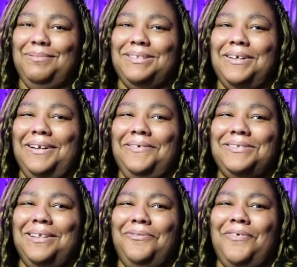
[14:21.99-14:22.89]
I'm sorry,
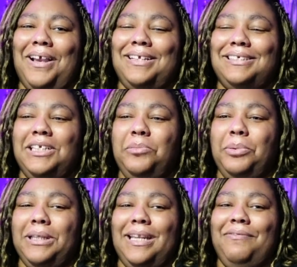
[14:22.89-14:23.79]
who's the fuck is gonna
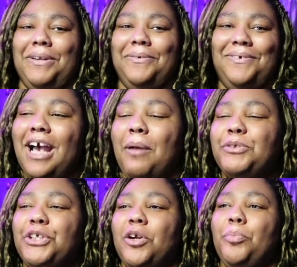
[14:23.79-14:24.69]
believe you? I'm
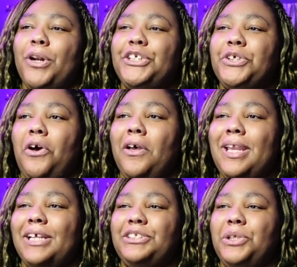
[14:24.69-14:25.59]
sure, pretty sure all
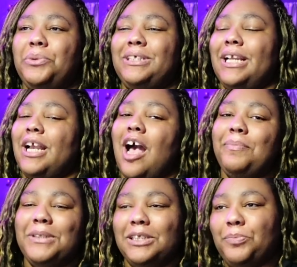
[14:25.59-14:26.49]
he has to do is get
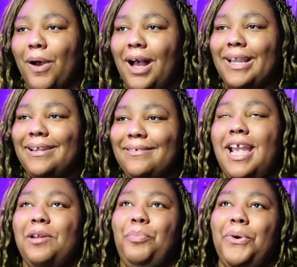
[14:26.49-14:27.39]
cops in his pocket
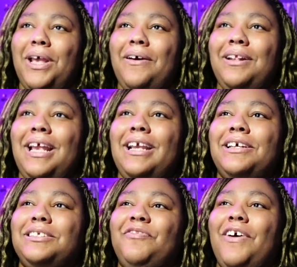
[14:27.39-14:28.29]
and put out like
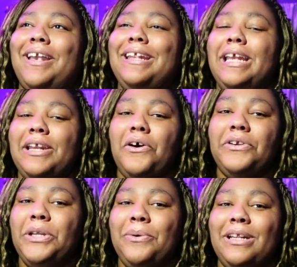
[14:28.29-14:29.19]
a fucking hit
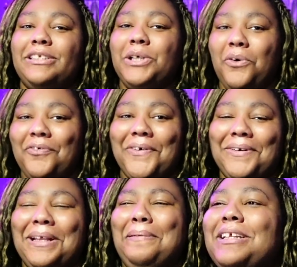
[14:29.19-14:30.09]
on you and it's
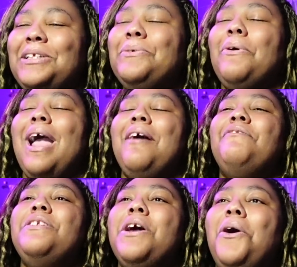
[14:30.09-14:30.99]
over. Like, you don't
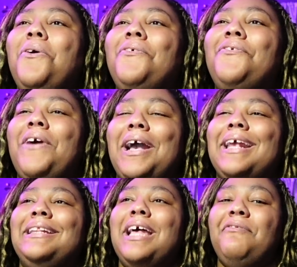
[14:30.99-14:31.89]
have no
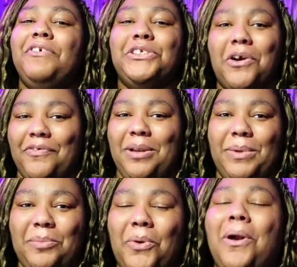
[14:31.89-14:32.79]
fucking leverage over him
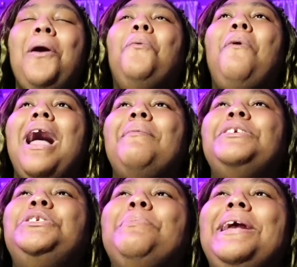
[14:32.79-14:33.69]
anymore. Why
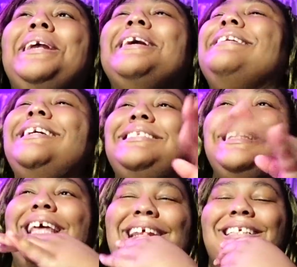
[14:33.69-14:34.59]
would you make it? That's
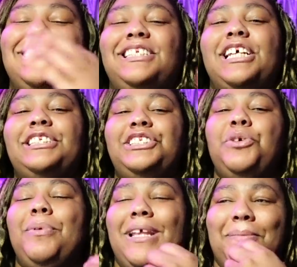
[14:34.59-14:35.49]
the thing. That's the, that's the
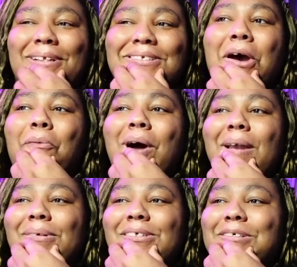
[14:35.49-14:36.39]
stupid thing about this. Why
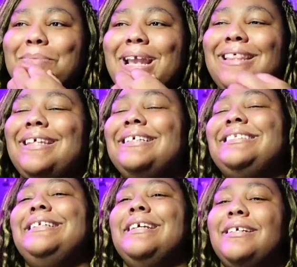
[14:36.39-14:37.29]
would you make this
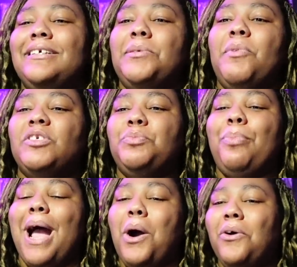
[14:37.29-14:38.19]
nigga the most
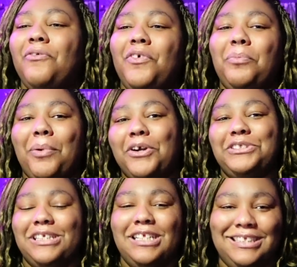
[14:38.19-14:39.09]
powerful
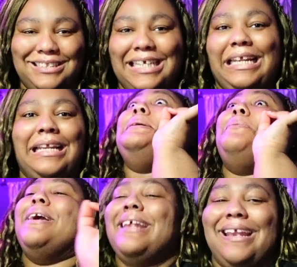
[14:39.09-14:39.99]
person in the city? You
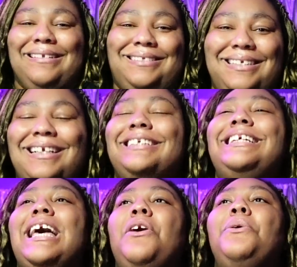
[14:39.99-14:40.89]
idiot! Because
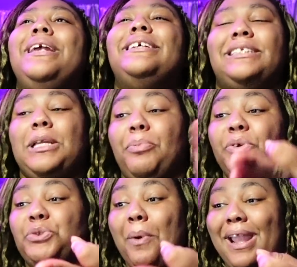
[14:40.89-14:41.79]
not only is he
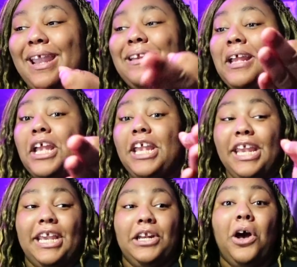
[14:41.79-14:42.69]
Bruce Wayne, he
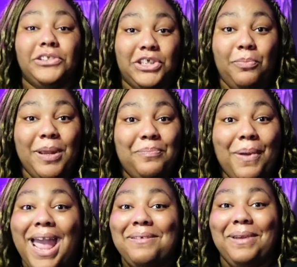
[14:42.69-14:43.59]
can also be
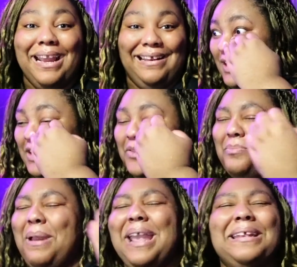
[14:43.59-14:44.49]
Batman. You
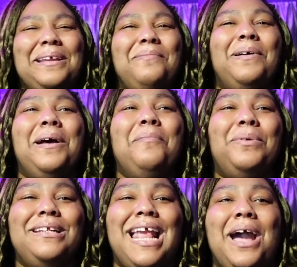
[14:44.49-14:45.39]
made him,
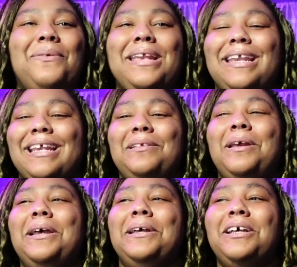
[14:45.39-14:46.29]
but now he
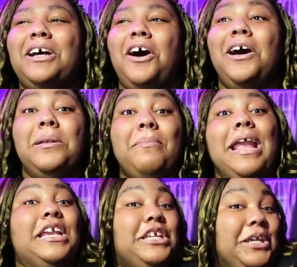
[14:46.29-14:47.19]
can
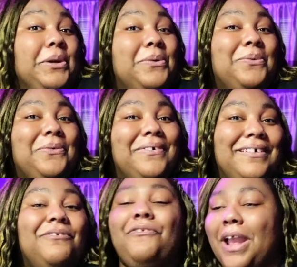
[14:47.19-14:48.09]
unmake you
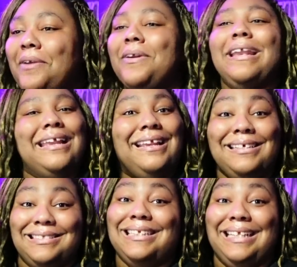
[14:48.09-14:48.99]
very
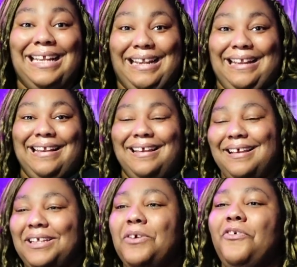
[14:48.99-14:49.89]
easily.
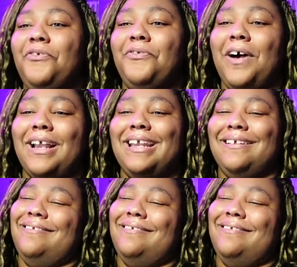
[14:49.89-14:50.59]
You fucking